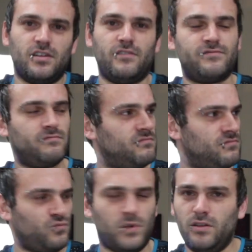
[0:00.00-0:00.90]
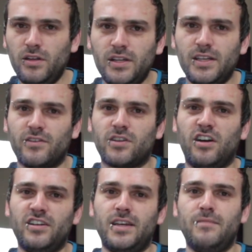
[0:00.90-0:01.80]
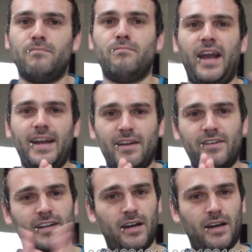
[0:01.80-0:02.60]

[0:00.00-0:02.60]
of well, not even code, a binary